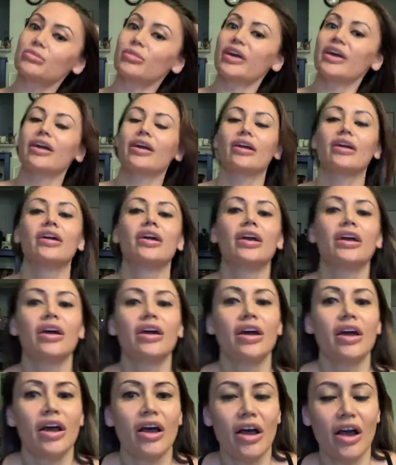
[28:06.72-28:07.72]
of my hair.
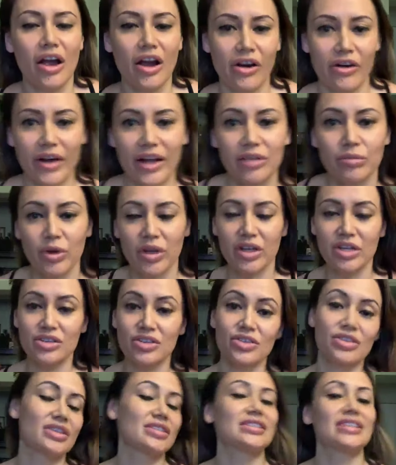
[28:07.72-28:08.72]
All right, we're going
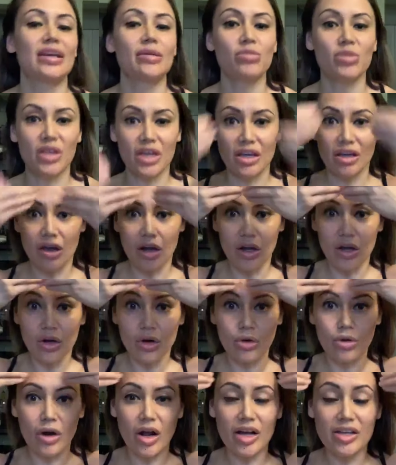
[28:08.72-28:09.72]
to do the same thing
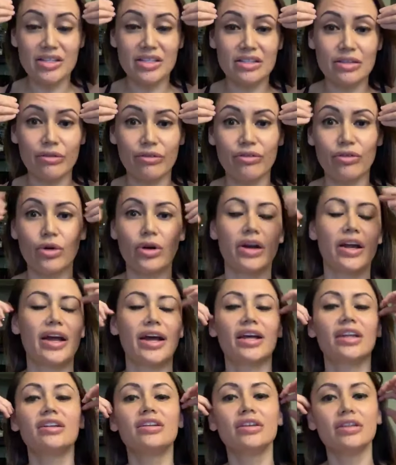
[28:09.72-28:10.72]
across the
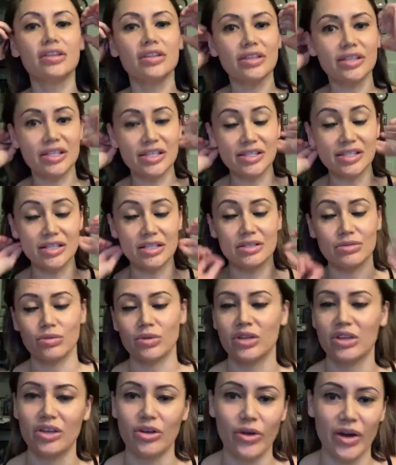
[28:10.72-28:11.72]
forehead. This is
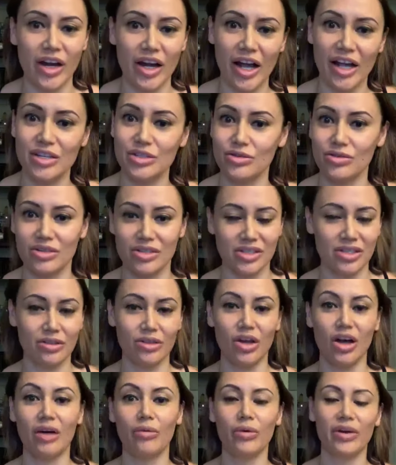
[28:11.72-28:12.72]
really great. I do this a
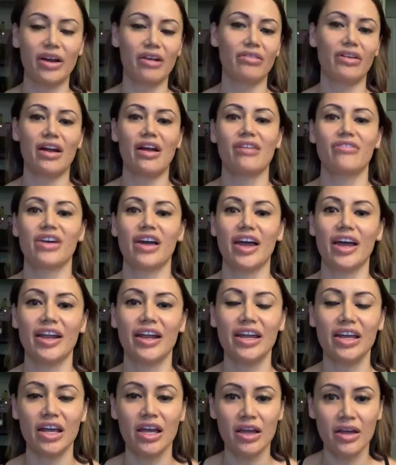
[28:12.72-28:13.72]
lot whenever I have a
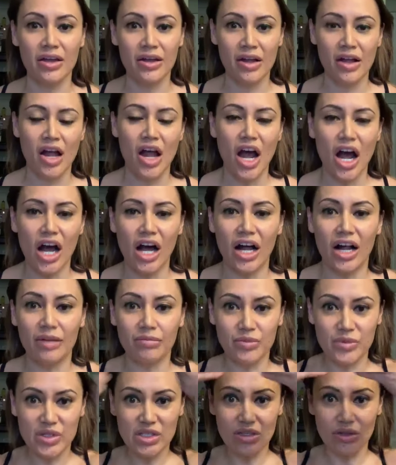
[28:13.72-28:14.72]
headache.
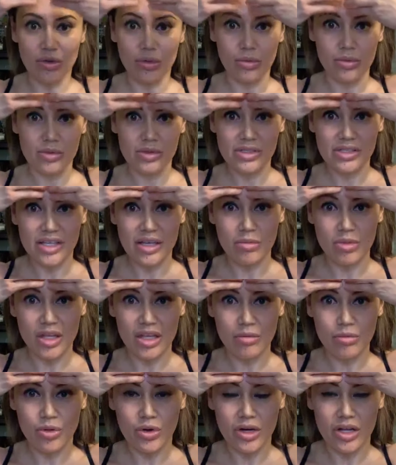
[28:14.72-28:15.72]
So same
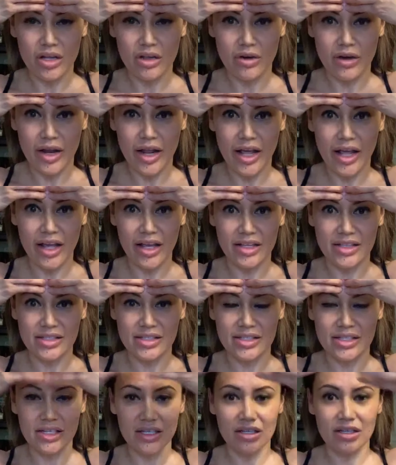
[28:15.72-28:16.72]
thing, putting your
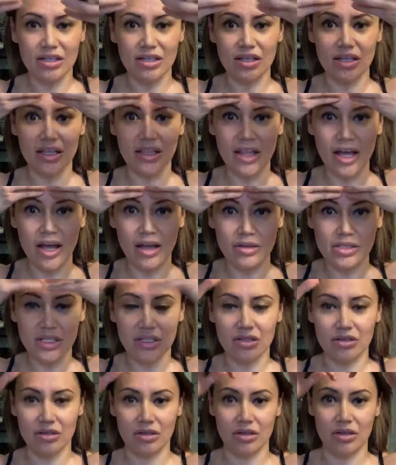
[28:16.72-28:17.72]
hands in that
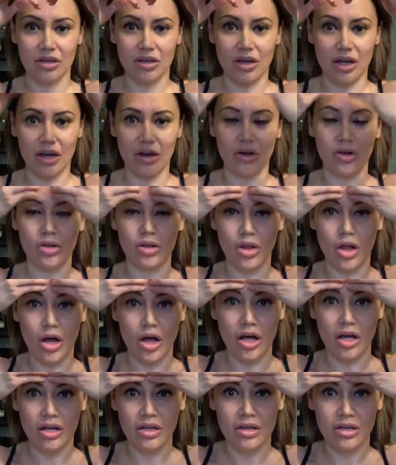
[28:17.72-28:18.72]
kind of
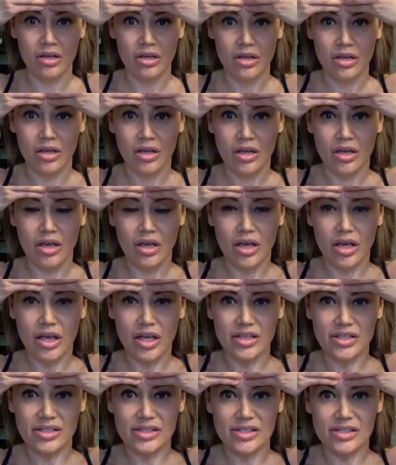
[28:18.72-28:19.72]
claw
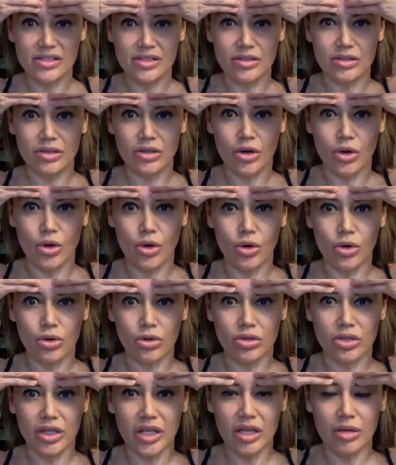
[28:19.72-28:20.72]
and
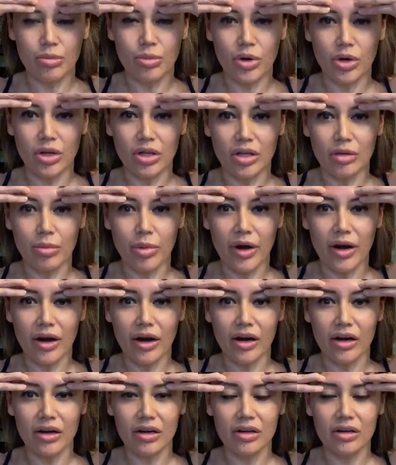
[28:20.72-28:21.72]
slowly pull
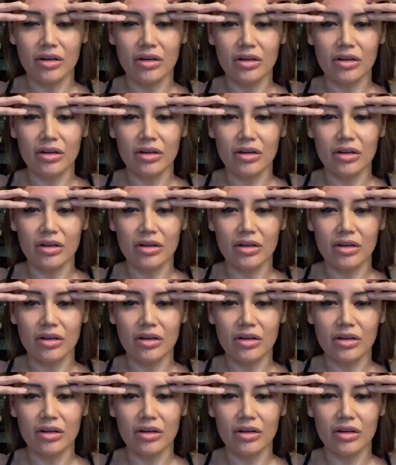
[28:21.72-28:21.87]
apart